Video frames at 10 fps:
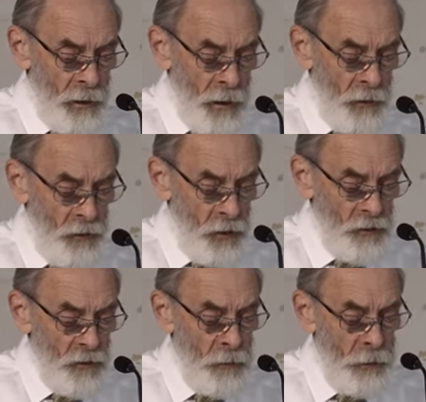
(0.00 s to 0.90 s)
And
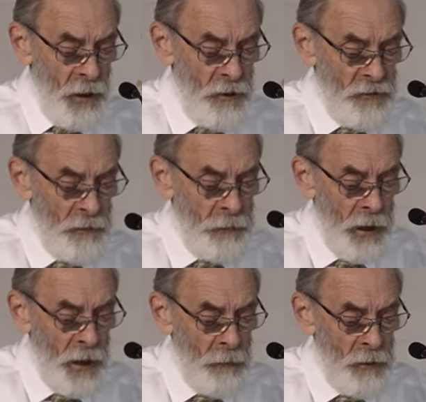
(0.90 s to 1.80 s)
those who passed
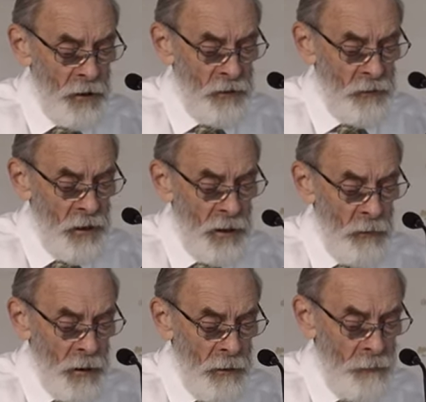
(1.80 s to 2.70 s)
by
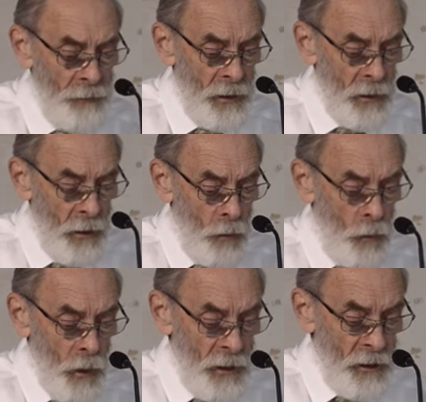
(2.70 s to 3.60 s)
blasphemed him,
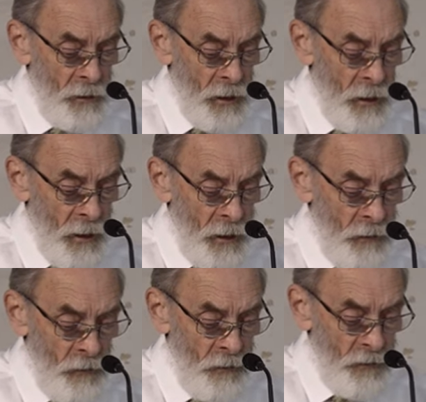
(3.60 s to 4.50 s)
wagging their
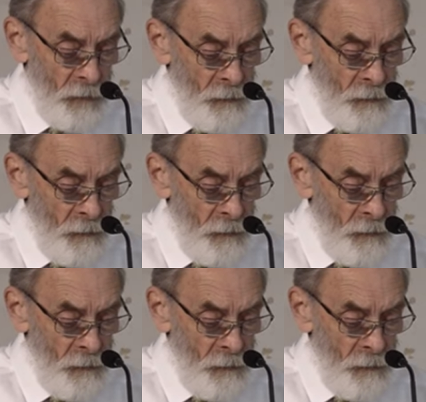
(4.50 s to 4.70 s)
heads